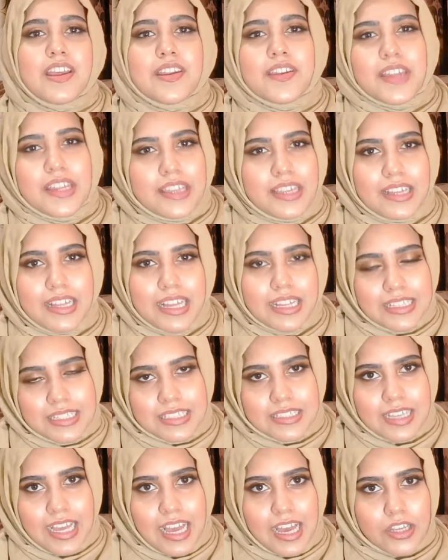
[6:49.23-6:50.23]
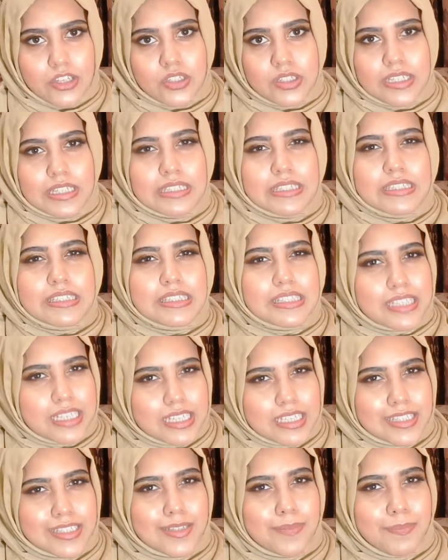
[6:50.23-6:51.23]
Netherlands is actually the
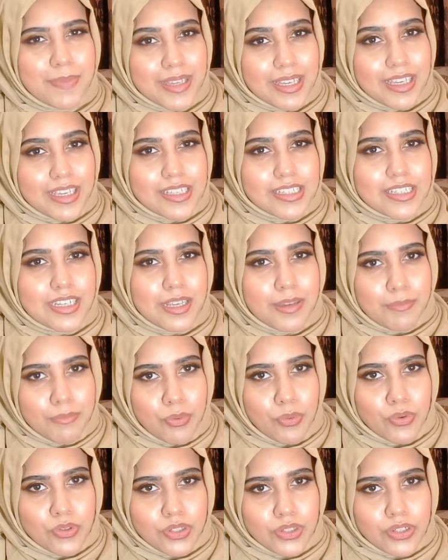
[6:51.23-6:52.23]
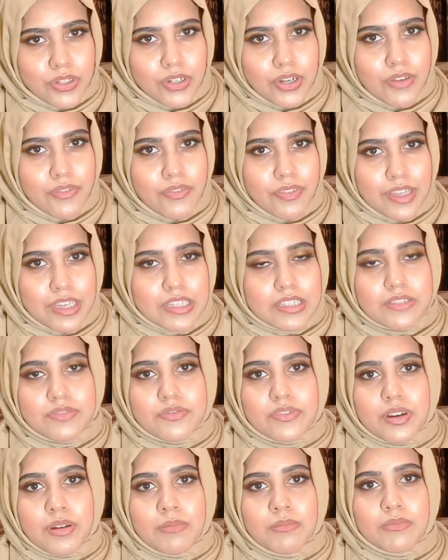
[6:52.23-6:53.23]
sixth biggest importer of things
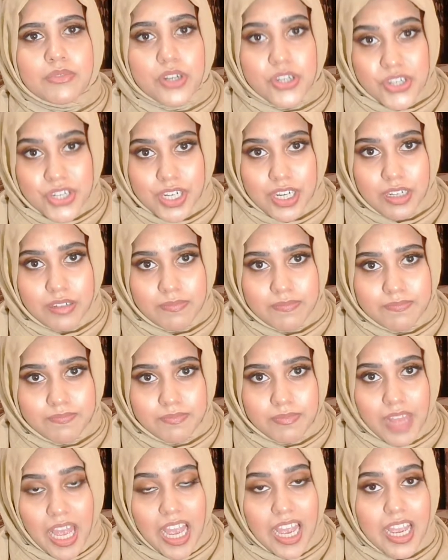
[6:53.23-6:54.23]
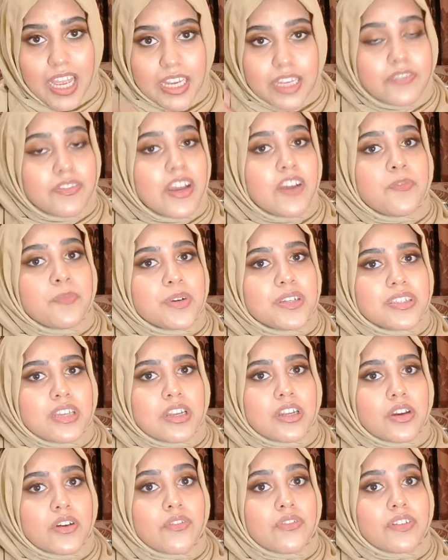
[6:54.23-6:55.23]
from Russia.
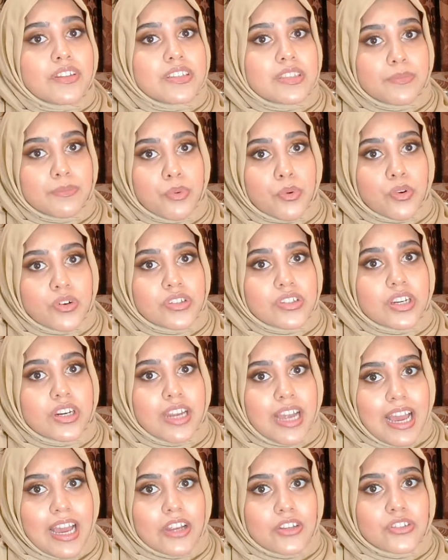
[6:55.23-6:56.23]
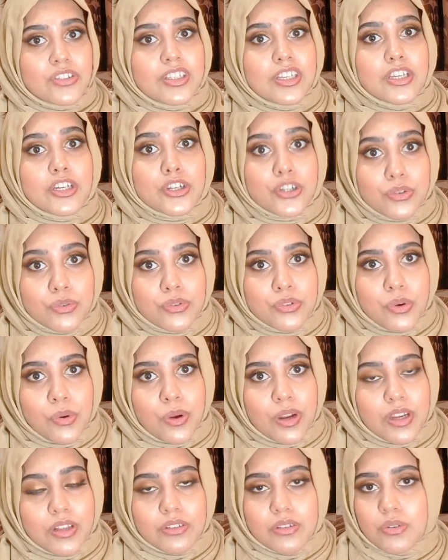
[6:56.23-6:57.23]
85% of its imports are actually crude
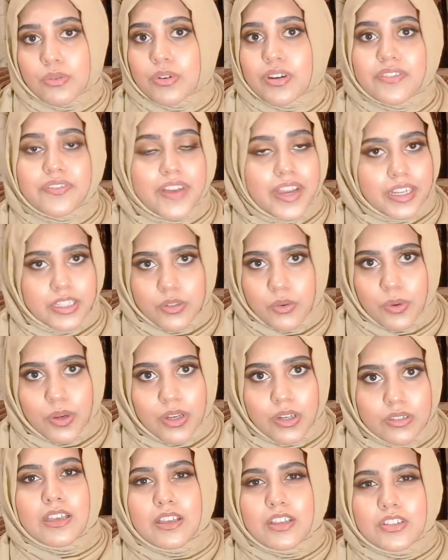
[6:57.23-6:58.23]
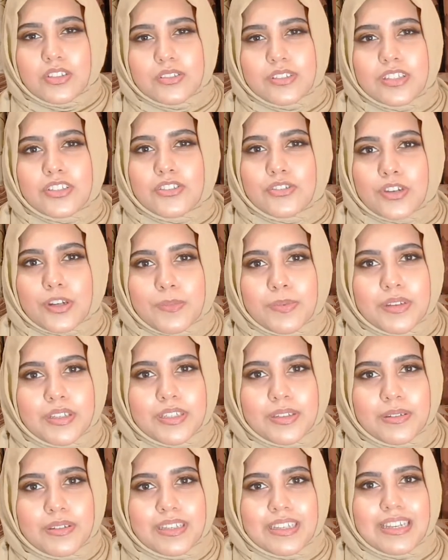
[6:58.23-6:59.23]
oil or refined oil. So since
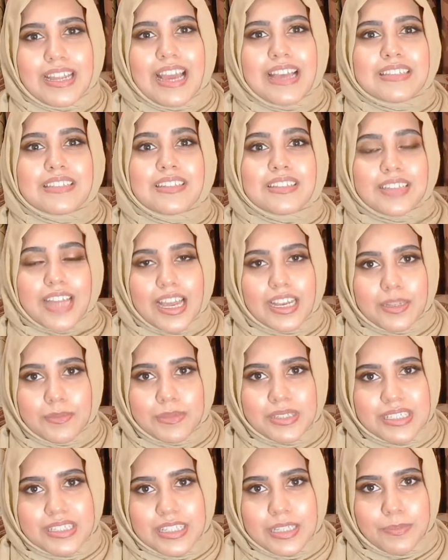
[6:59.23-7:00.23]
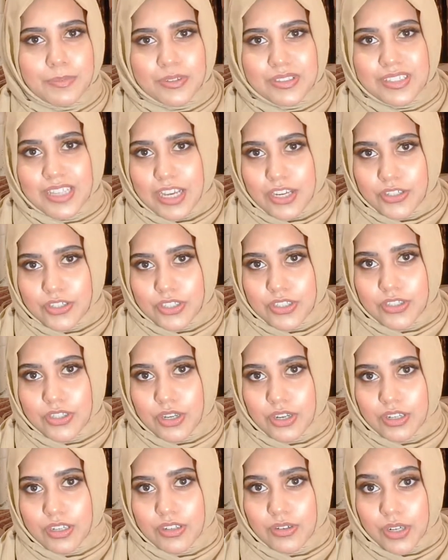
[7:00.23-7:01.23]
European Union has unanimously put sanctions on